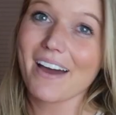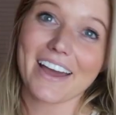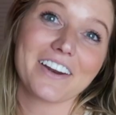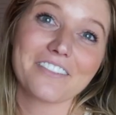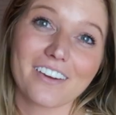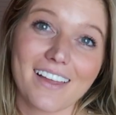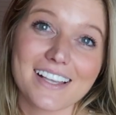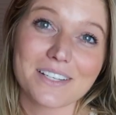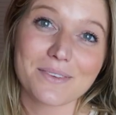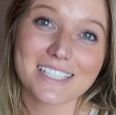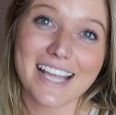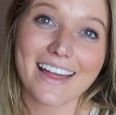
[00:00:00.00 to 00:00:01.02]
I didn't realize
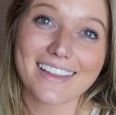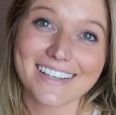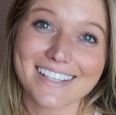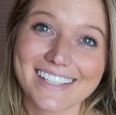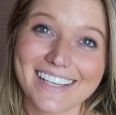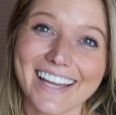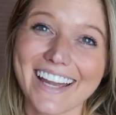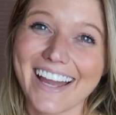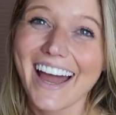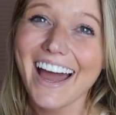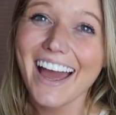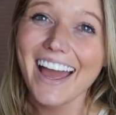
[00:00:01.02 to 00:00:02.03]
it was that easy.
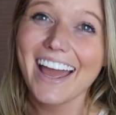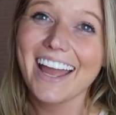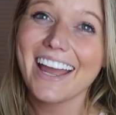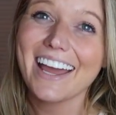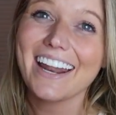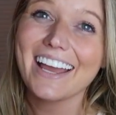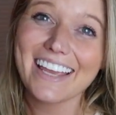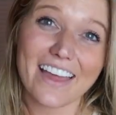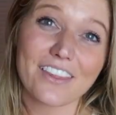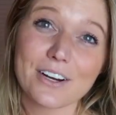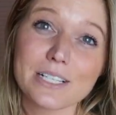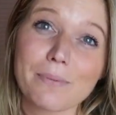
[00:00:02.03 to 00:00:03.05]
and
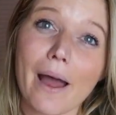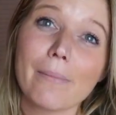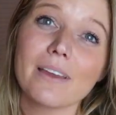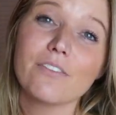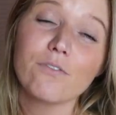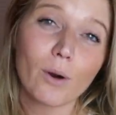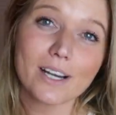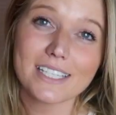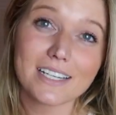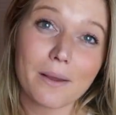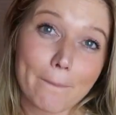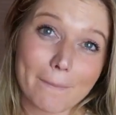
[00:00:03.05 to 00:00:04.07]
again, there's probably
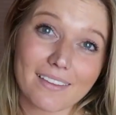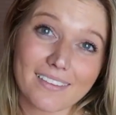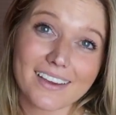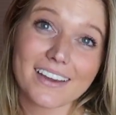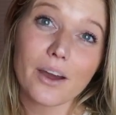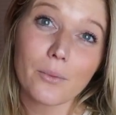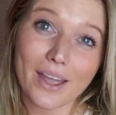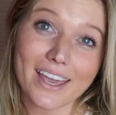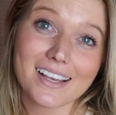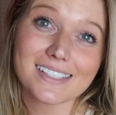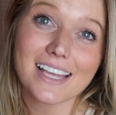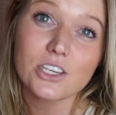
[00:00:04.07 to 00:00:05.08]
14 million
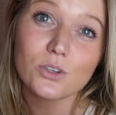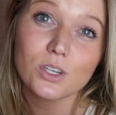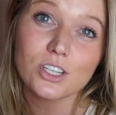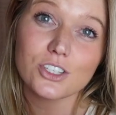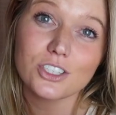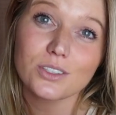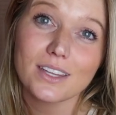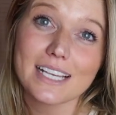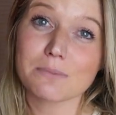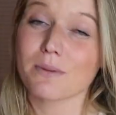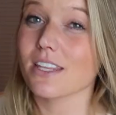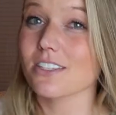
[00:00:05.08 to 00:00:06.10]
ways that you can do
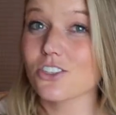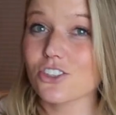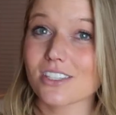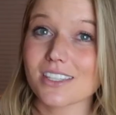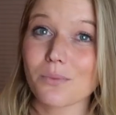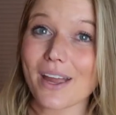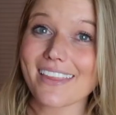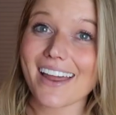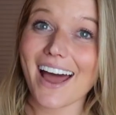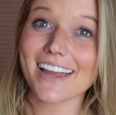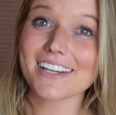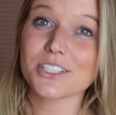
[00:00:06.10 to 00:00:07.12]
this, but this is just the way that
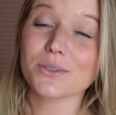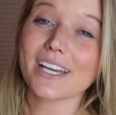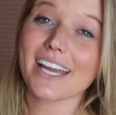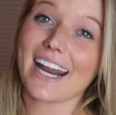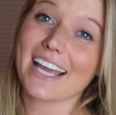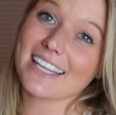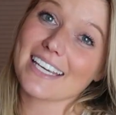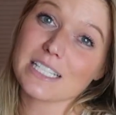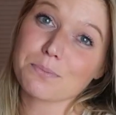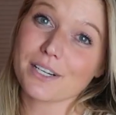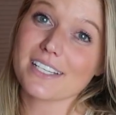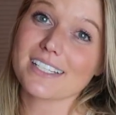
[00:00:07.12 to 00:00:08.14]
I do it, and I think it's
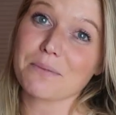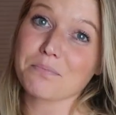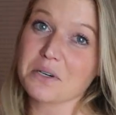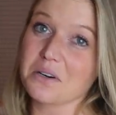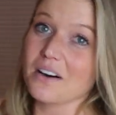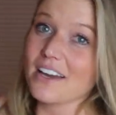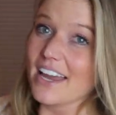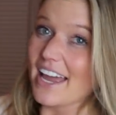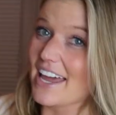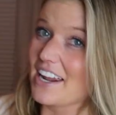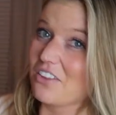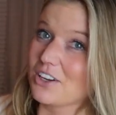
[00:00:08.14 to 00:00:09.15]
pretty simple,
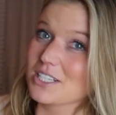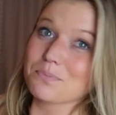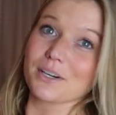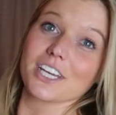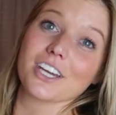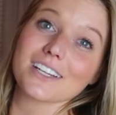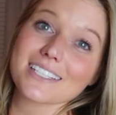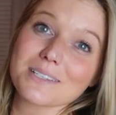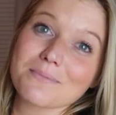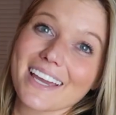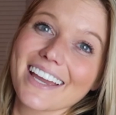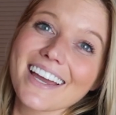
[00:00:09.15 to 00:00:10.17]
and it looks pretty good to
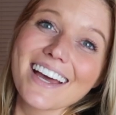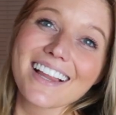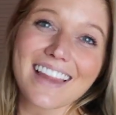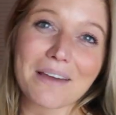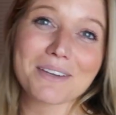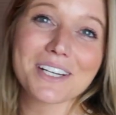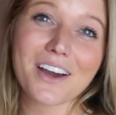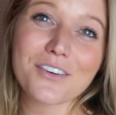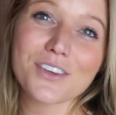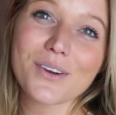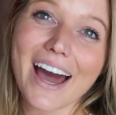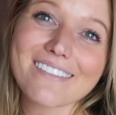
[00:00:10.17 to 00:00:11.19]
me. Let me know if
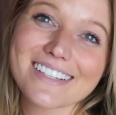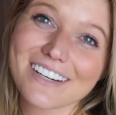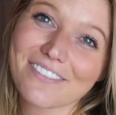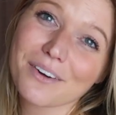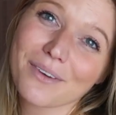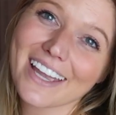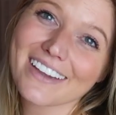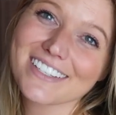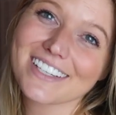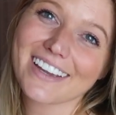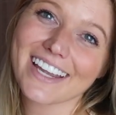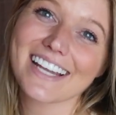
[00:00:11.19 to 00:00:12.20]
you have a different way of
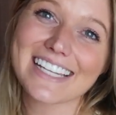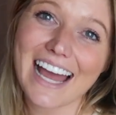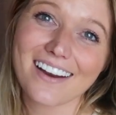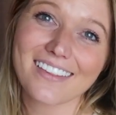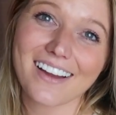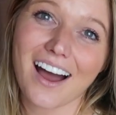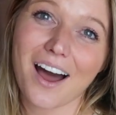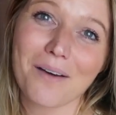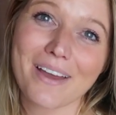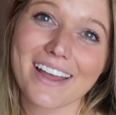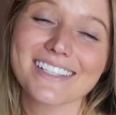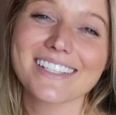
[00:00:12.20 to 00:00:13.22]
doing it down in the
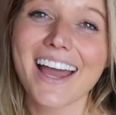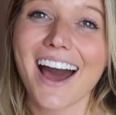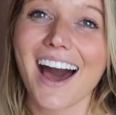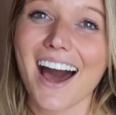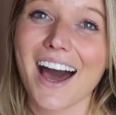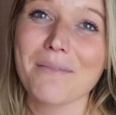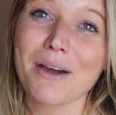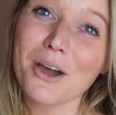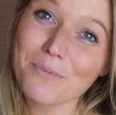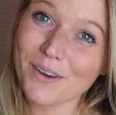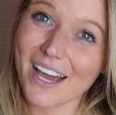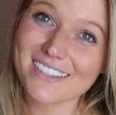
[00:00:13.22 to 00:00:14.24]
comments. Um, I
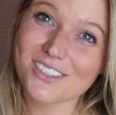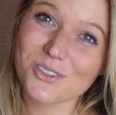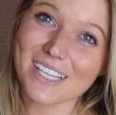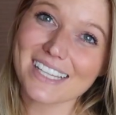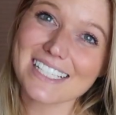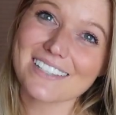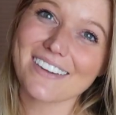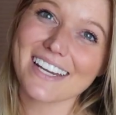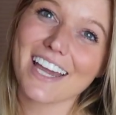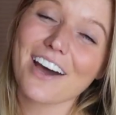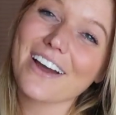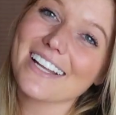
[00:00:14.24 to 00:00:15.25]
hope you guys enjoyed this
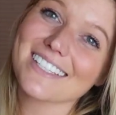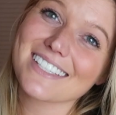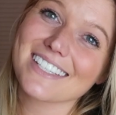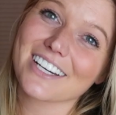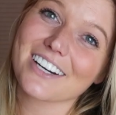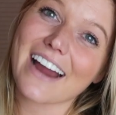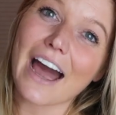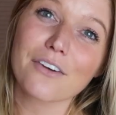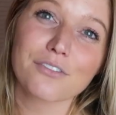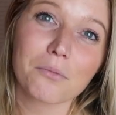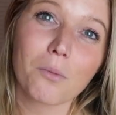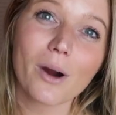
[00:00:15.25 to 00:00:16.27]
video, and stick
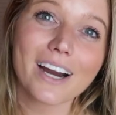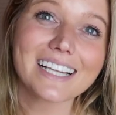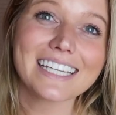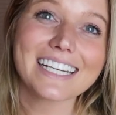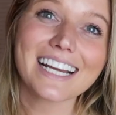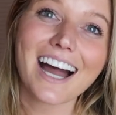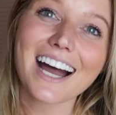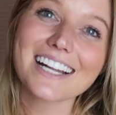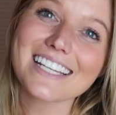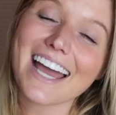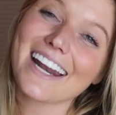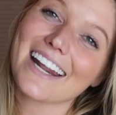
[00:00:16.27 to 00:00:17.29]
around for more cleaning
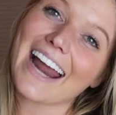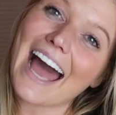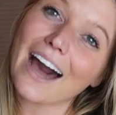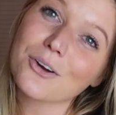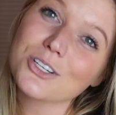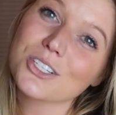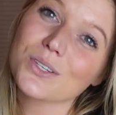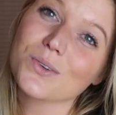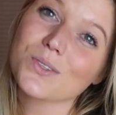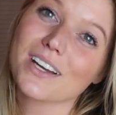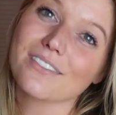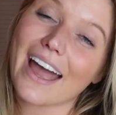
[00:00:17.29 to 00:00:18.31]
content and
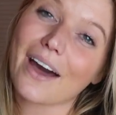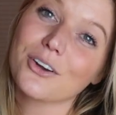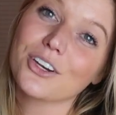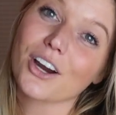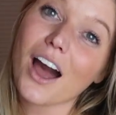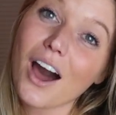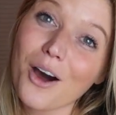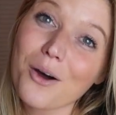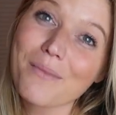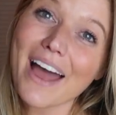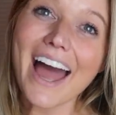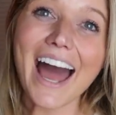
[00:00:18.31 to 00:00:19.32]
how-tos around your
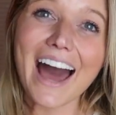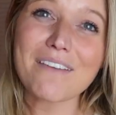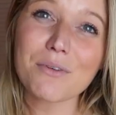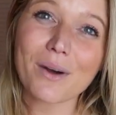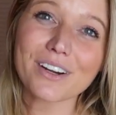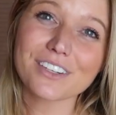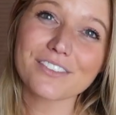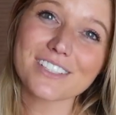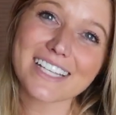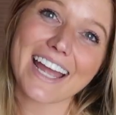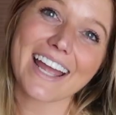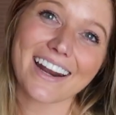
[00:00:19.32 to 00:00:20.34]
home. Have a wonderful
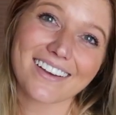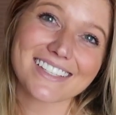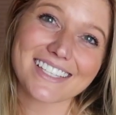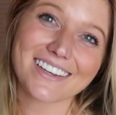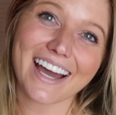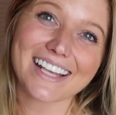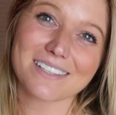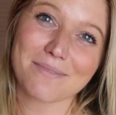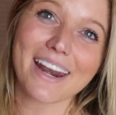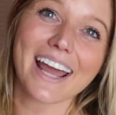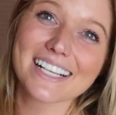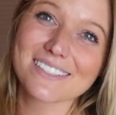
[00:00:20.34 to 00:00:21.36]
day, and I'll see you guys in
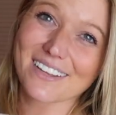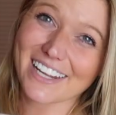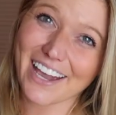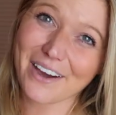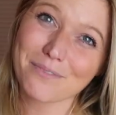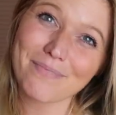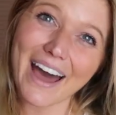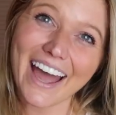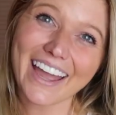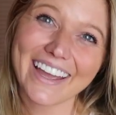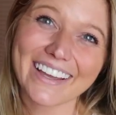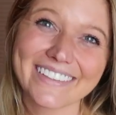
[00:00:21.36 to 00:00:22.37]
my next video.
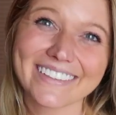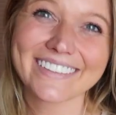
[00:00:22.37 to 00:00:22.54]
Bye!